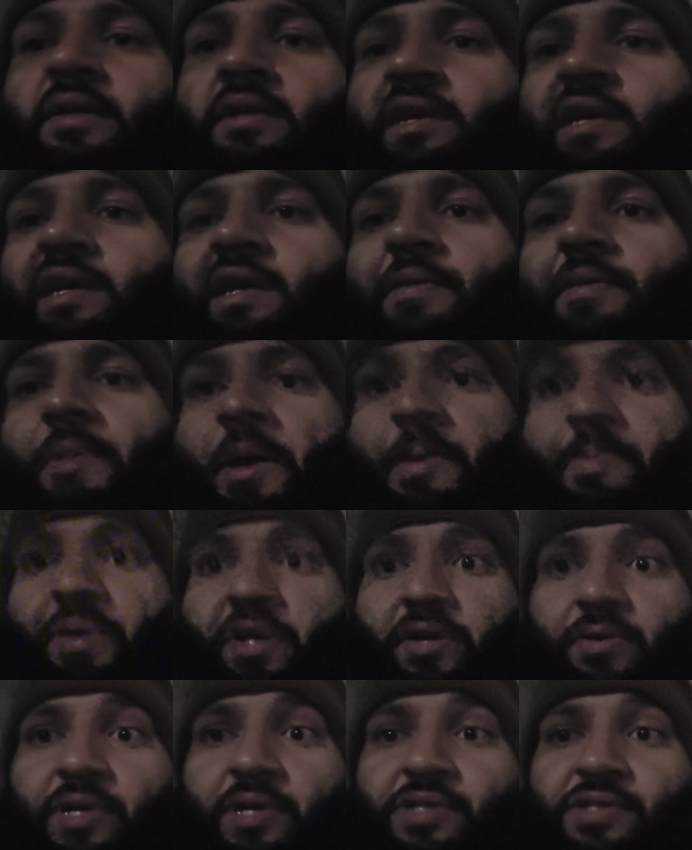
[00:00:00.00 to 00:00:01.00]
it might be
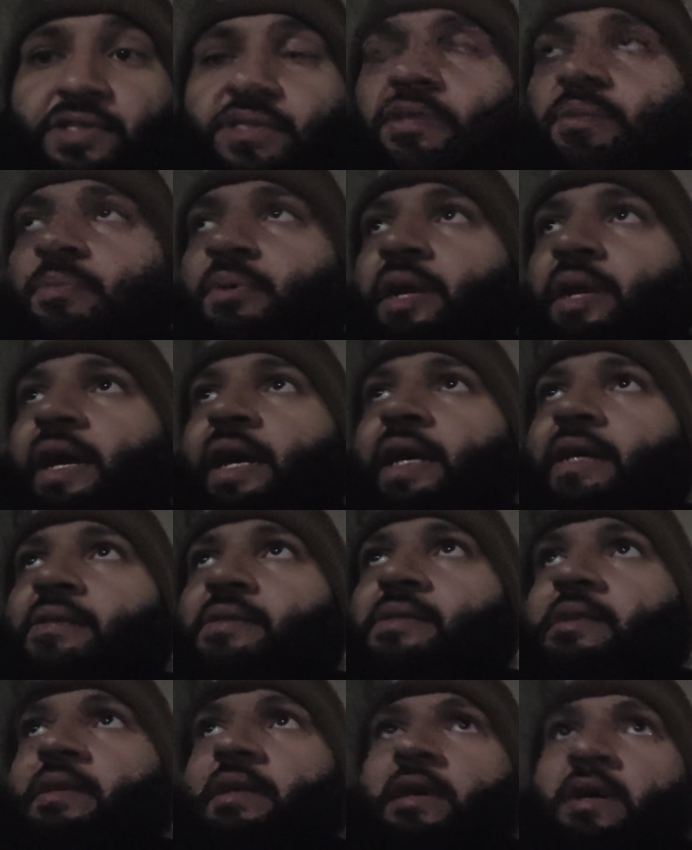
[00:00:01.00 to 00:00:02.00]
a question someone
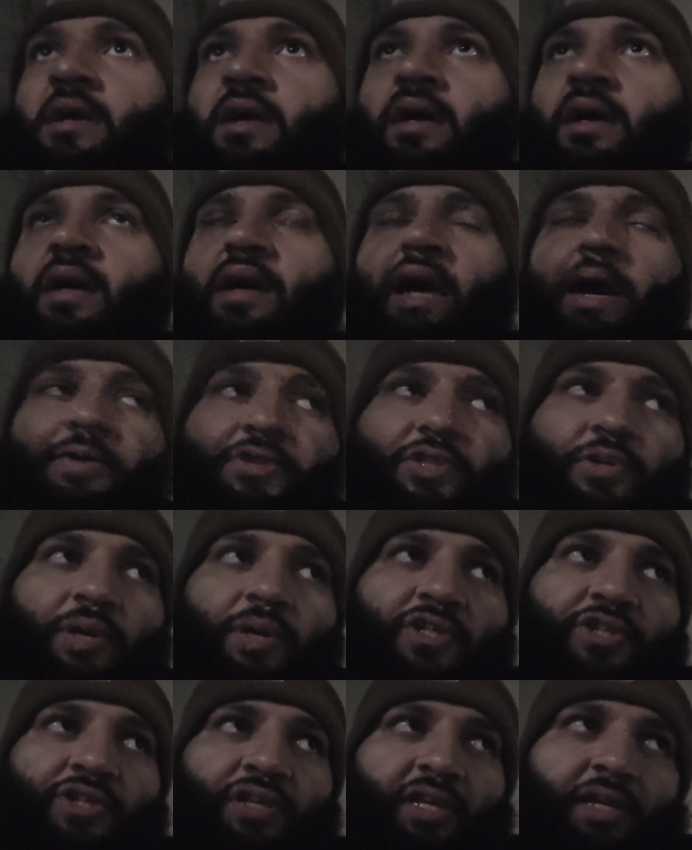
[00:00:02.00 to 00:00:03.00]
has. I was
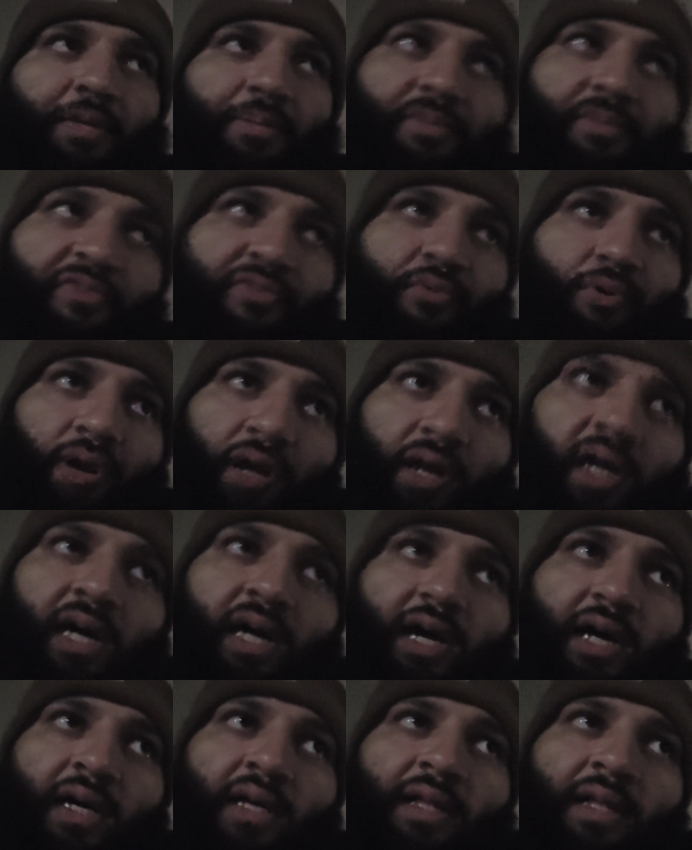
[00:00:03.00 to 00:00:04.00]
questioning it before.
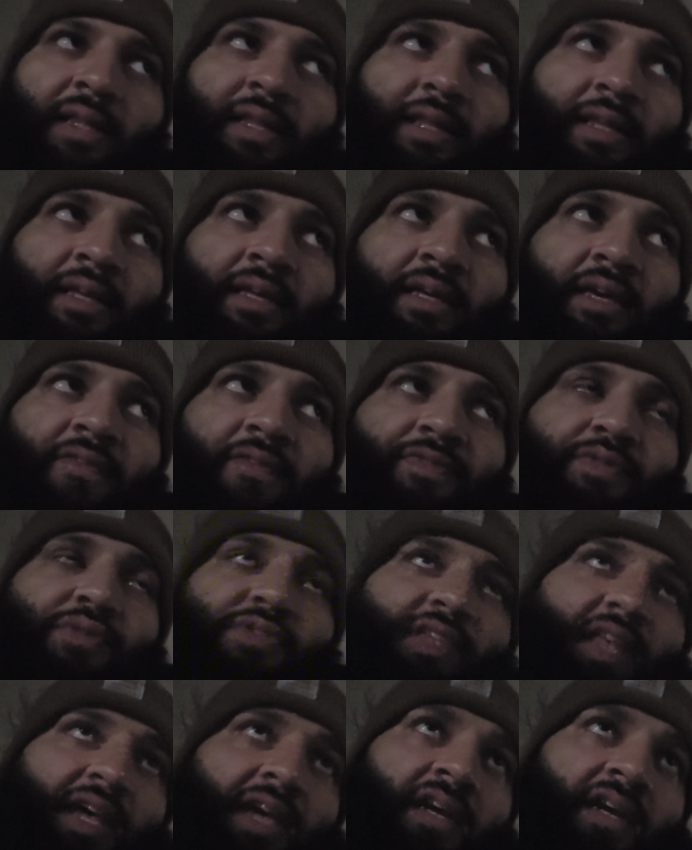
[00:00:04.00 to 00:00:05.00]
If you
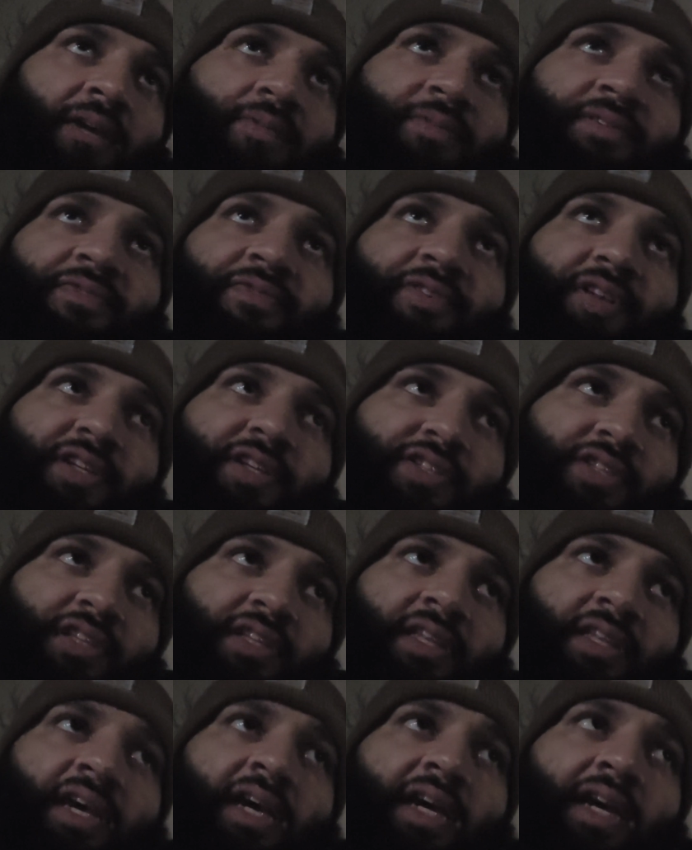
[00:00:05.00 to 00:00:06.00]
stay up to finish
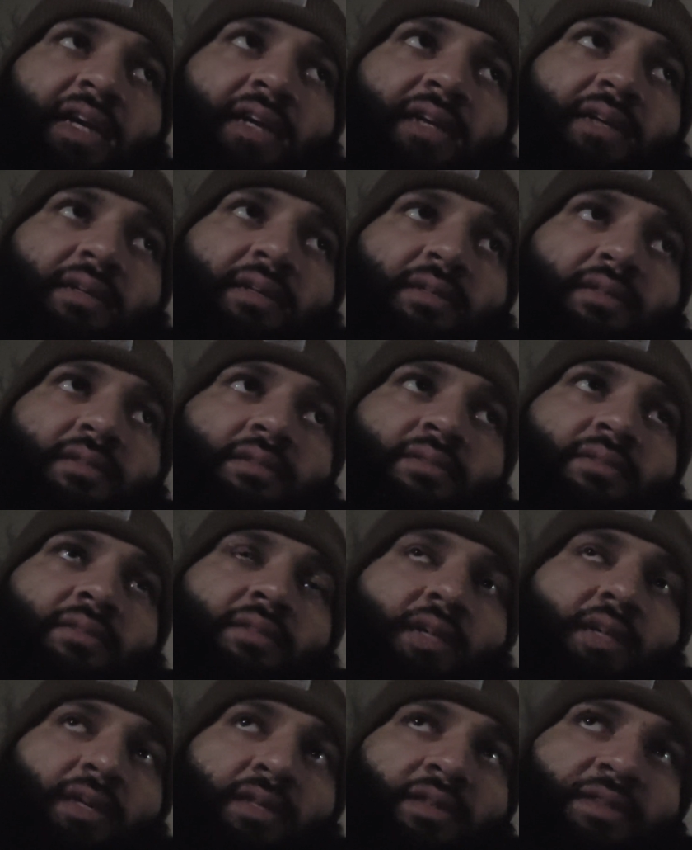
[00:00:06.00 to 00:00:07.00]
the day,
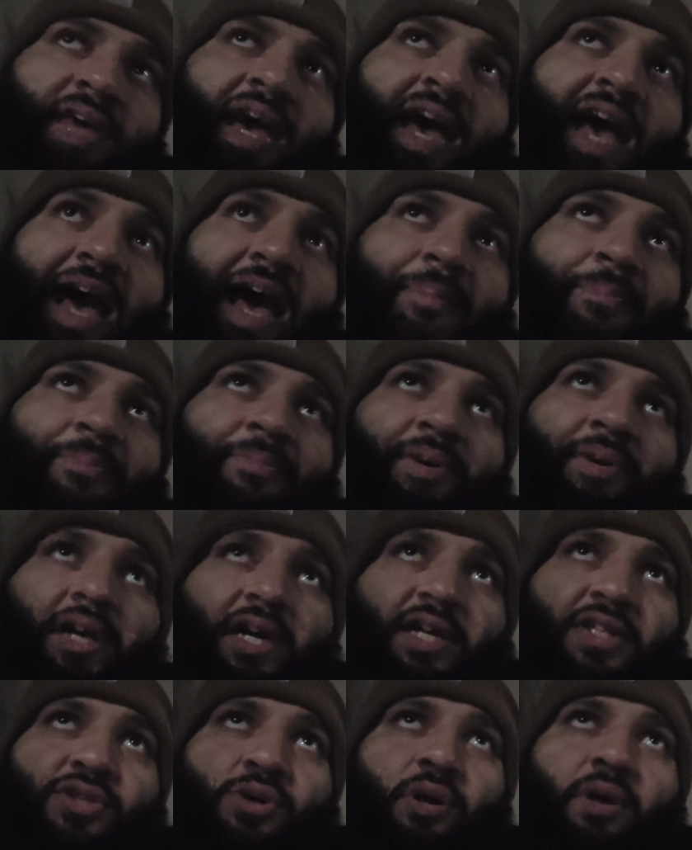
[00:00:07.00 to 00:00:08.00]
the app
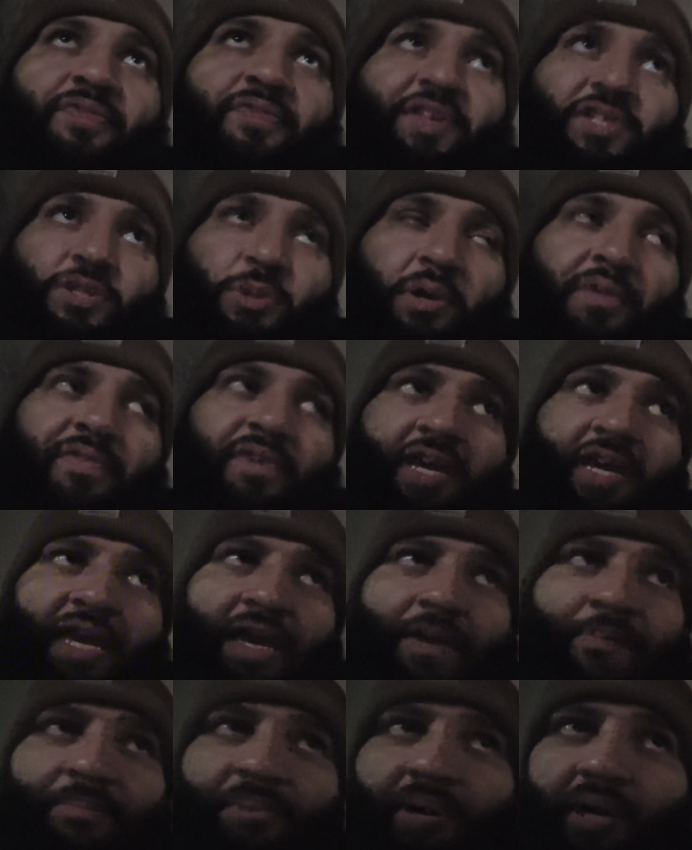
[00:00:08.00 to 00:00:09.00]
cuts off at 12
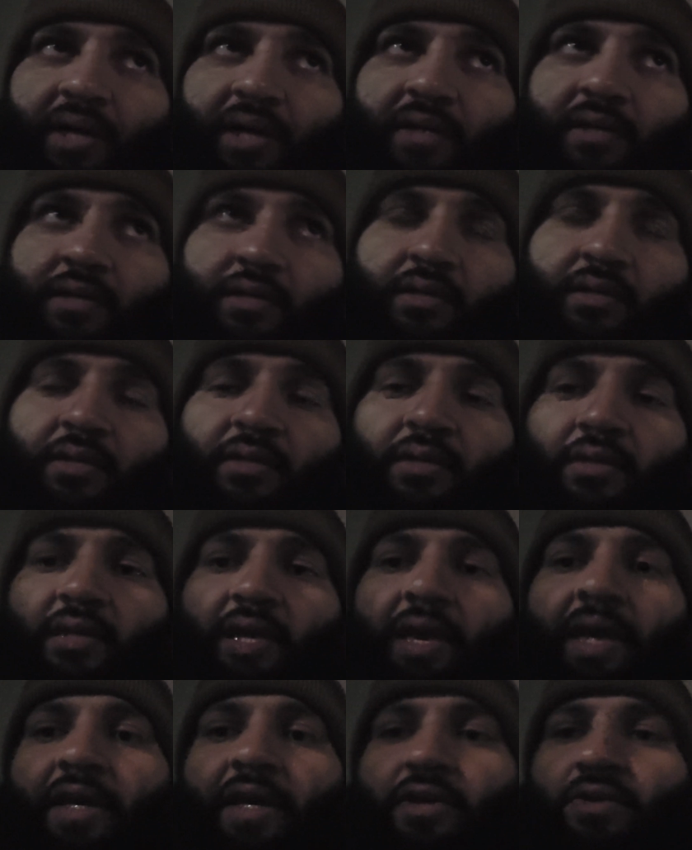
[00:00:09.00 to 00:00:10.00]
a.m., but
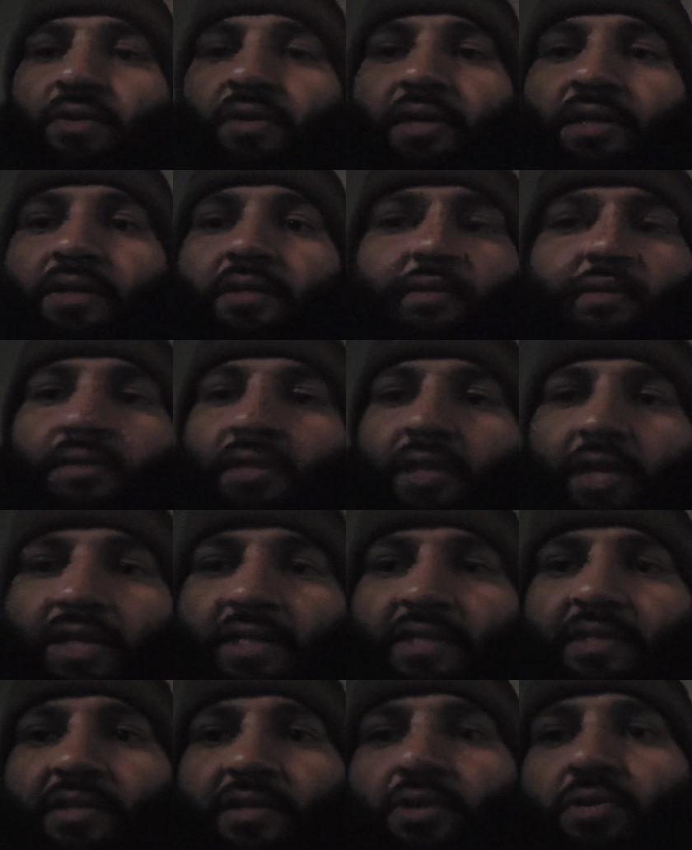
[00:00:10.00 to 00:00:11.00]

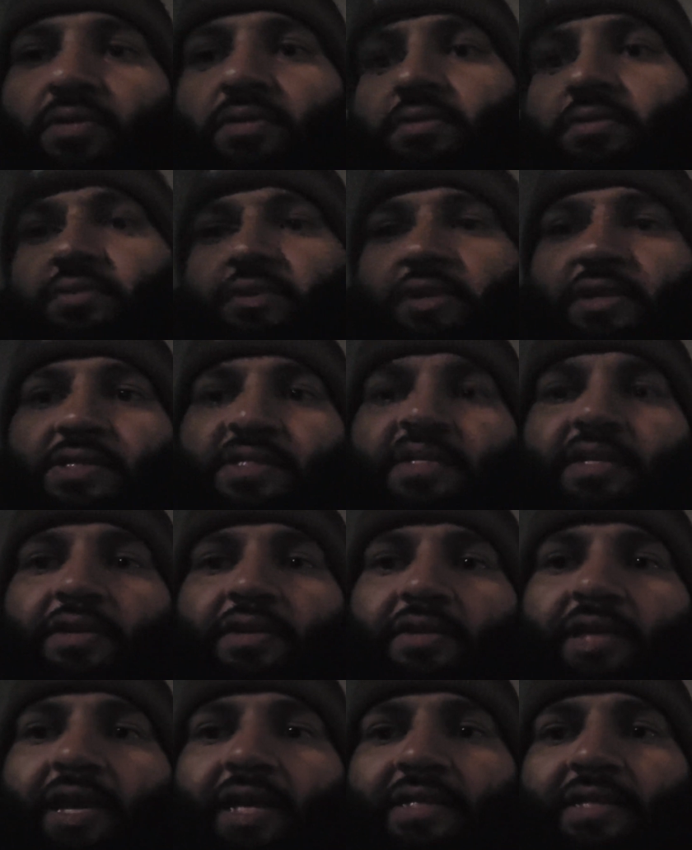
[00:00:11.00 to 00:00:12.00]
it's still
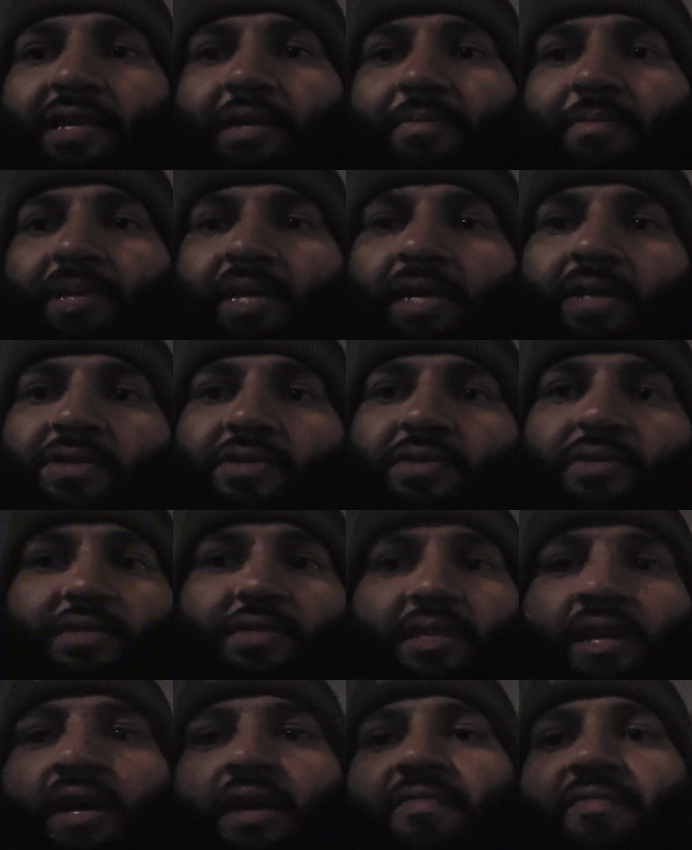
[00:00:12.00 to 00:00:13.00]
considered that same day, so
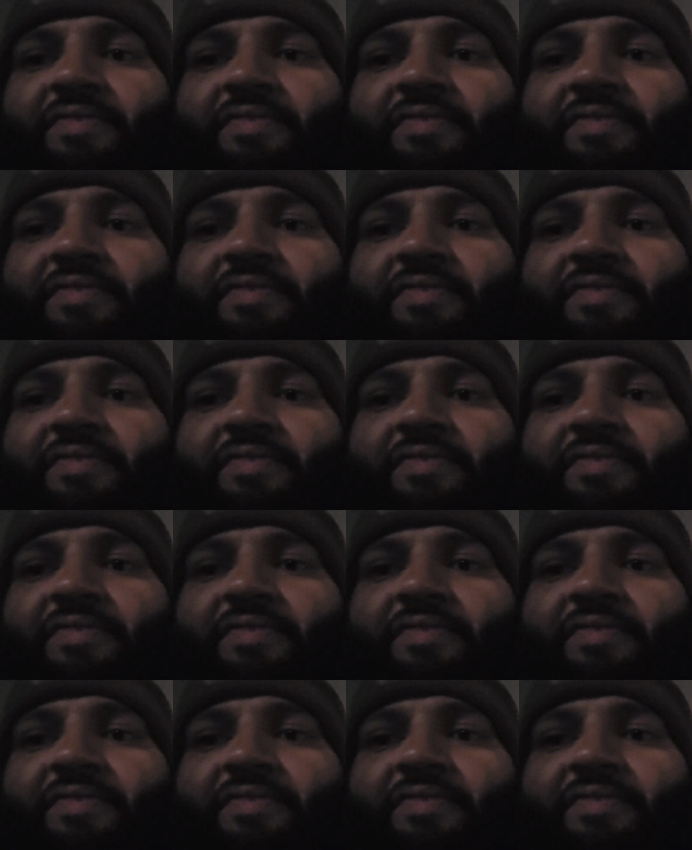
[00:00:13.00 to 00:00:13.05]
it's not a